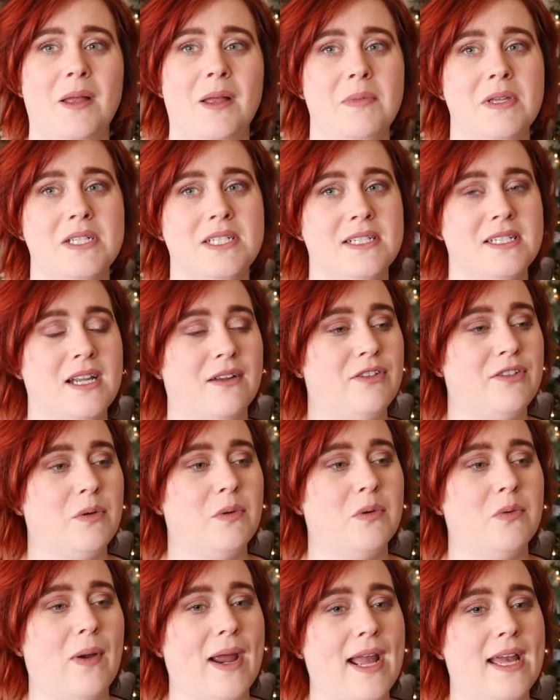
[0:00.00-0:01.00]
This is definitely
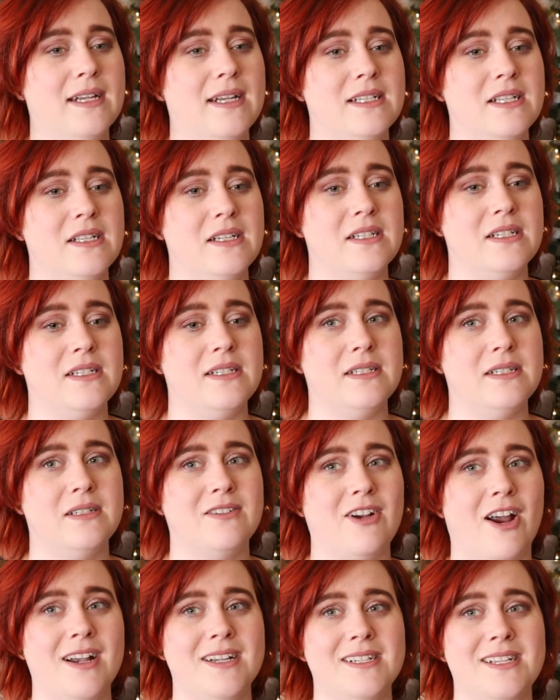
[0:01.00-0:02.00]
when Rand is
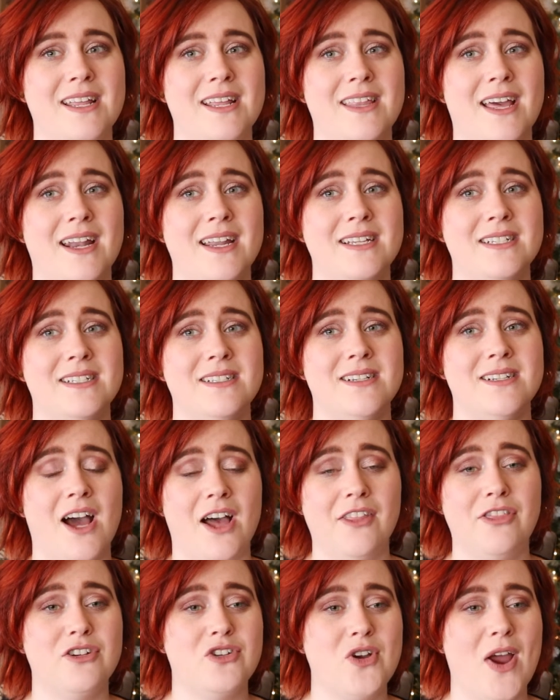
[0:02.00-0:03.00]
trying to say that he's
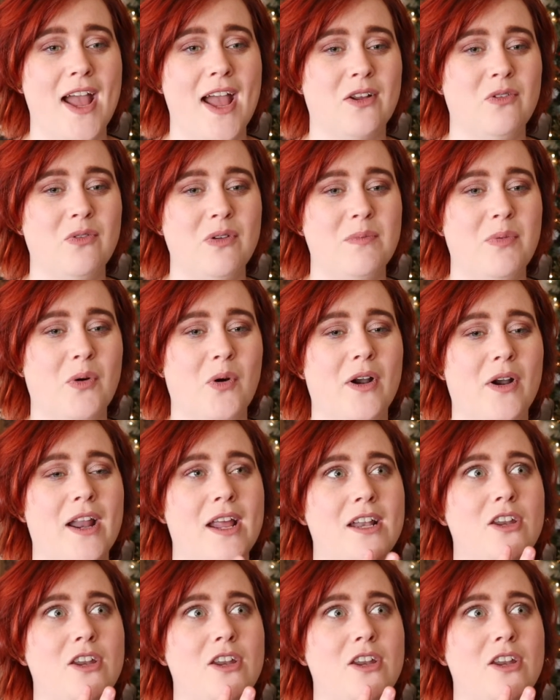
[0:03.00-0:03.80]
not the Dragon Reborn,